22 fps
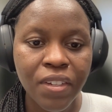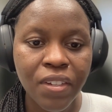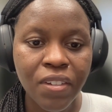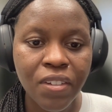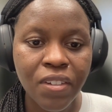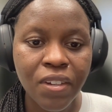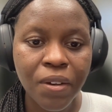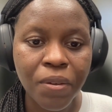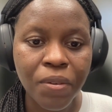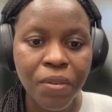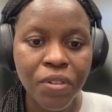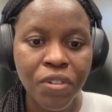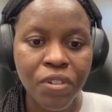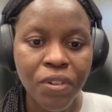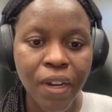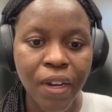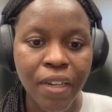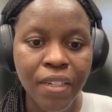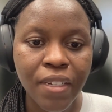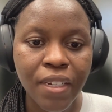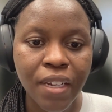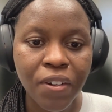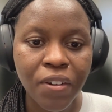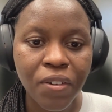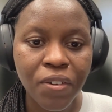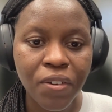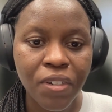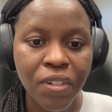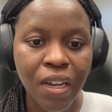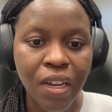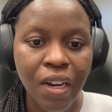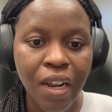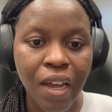And so I was trying to
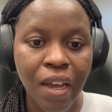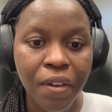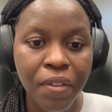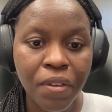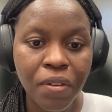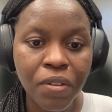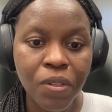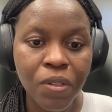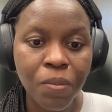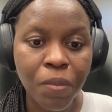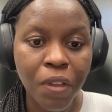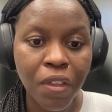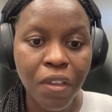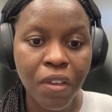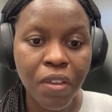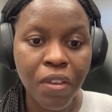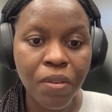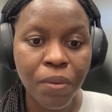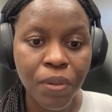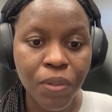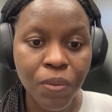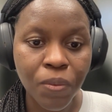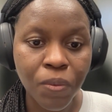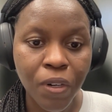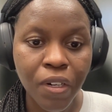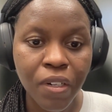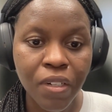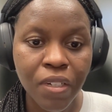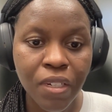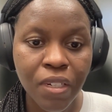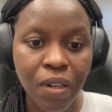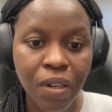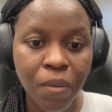understand how those molecules
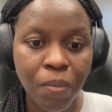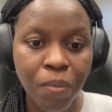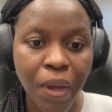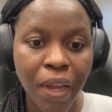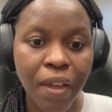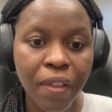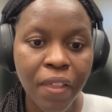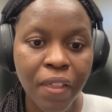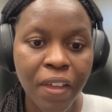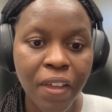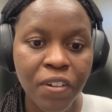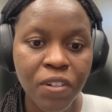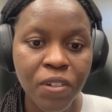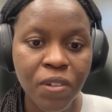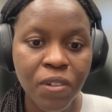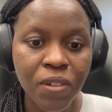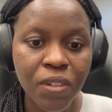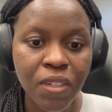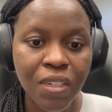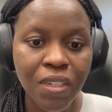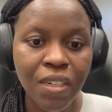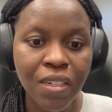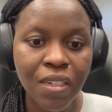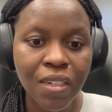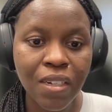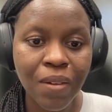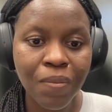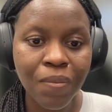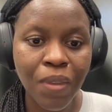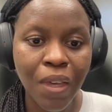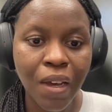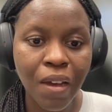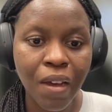worked in the biological
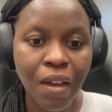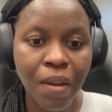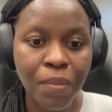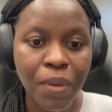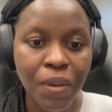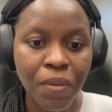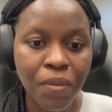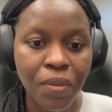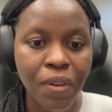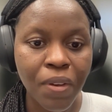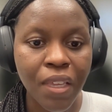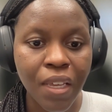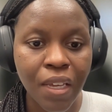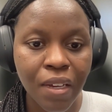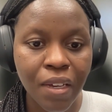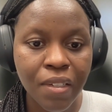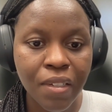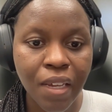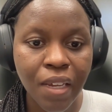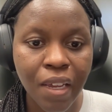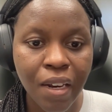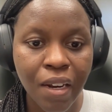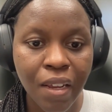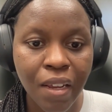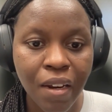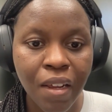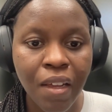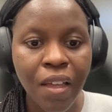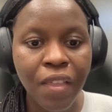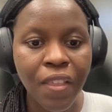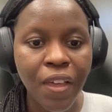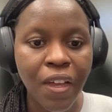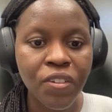system. That got me really excited.
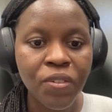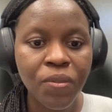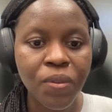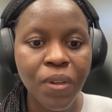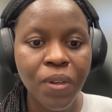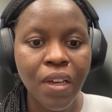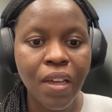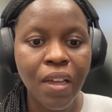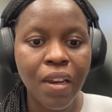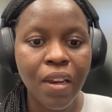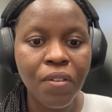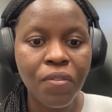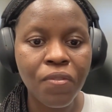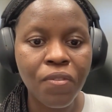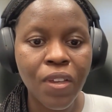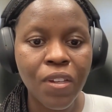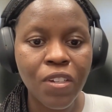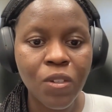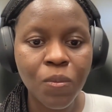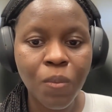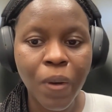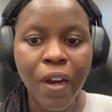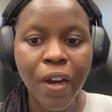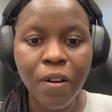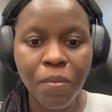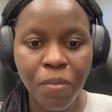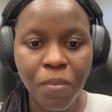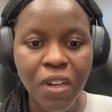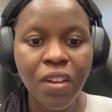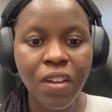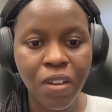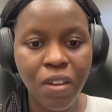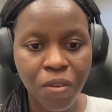And that's what kind of inspired me
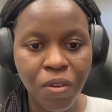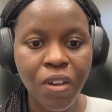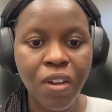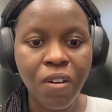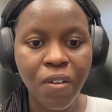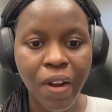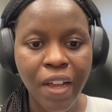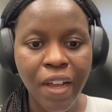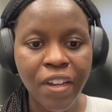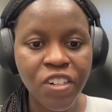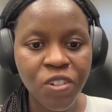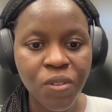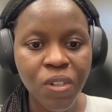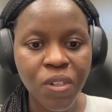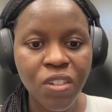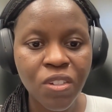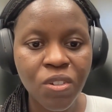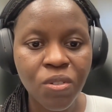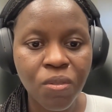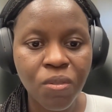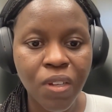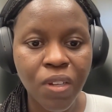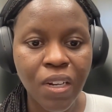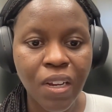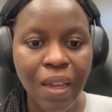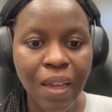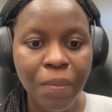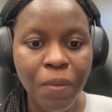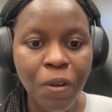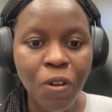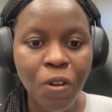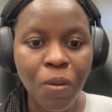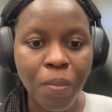to go to graduate school in
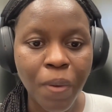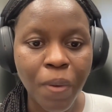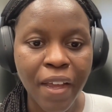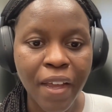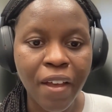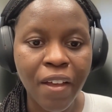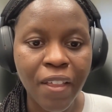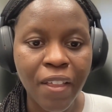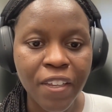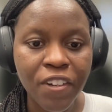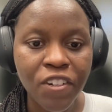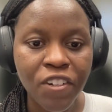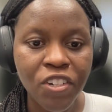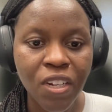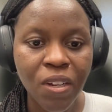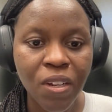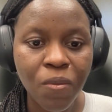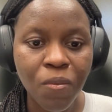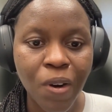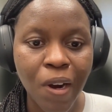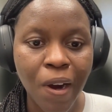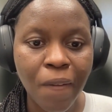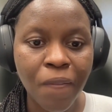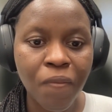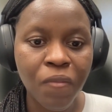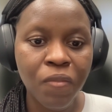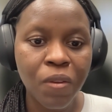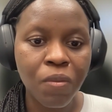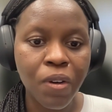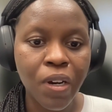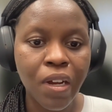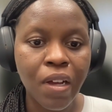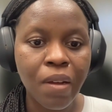chemical biology, where we
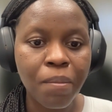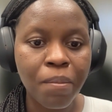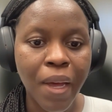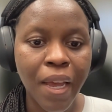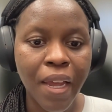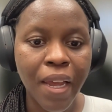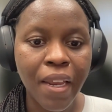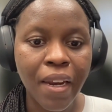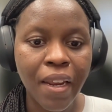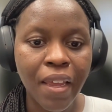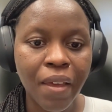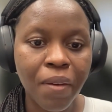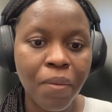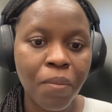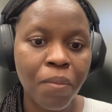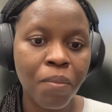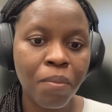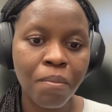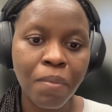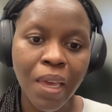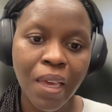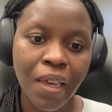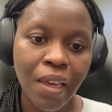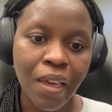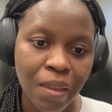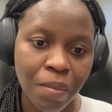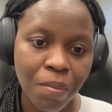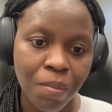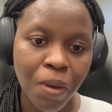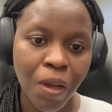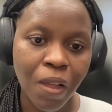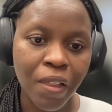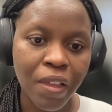were combining making the
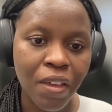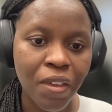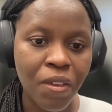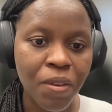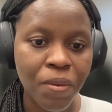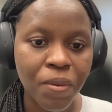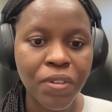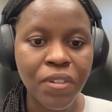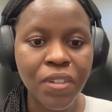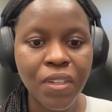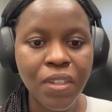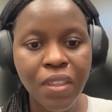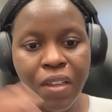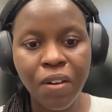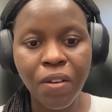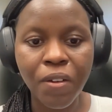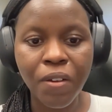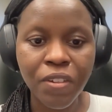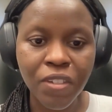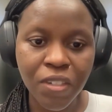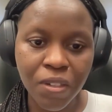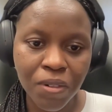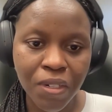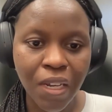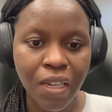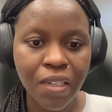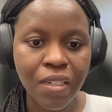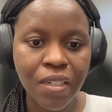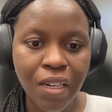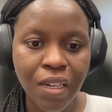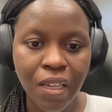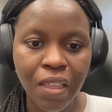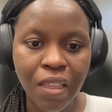molecules and then also
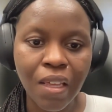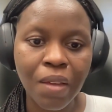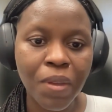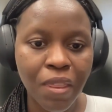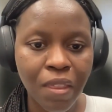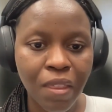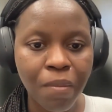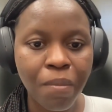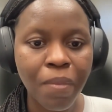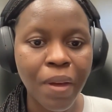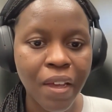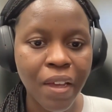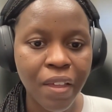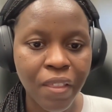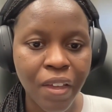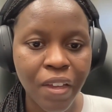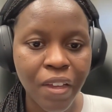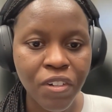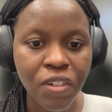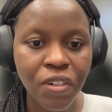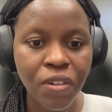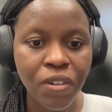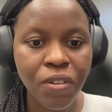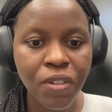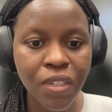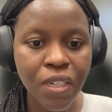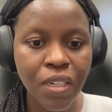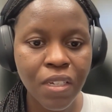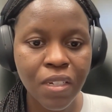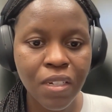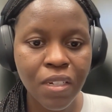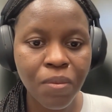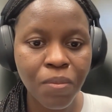testing them in the biological
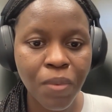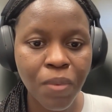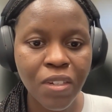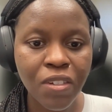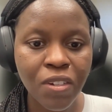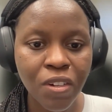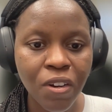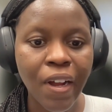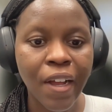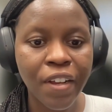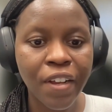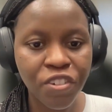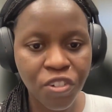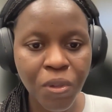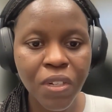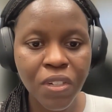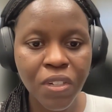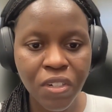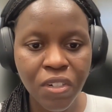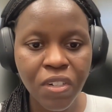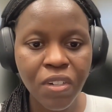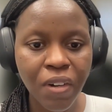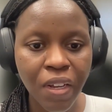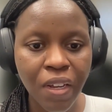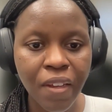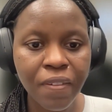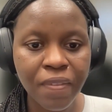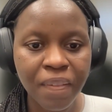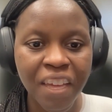system as a graduate student.